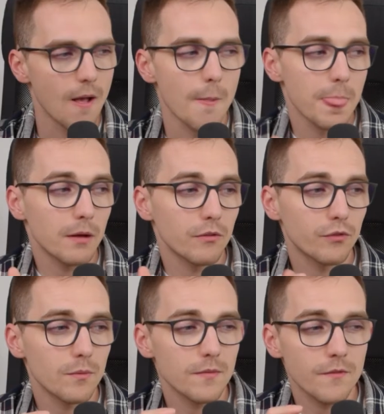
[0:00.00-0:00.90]
Now,
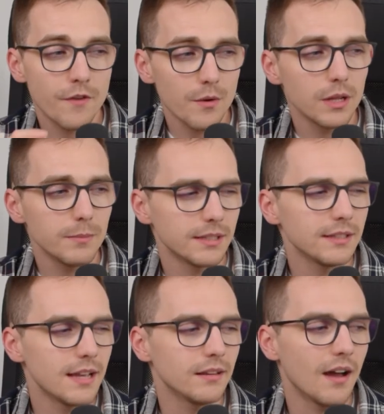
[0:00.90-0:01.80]
from very limited
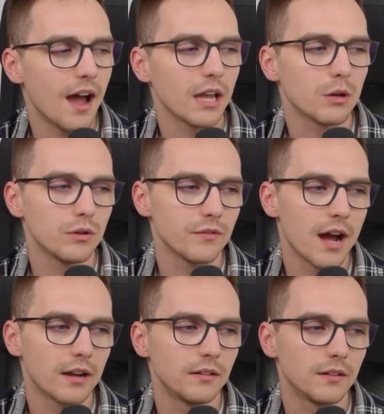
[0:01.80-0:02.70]
data I could have
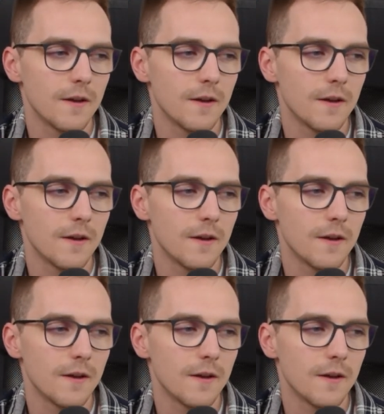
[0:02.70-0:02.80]
gathered,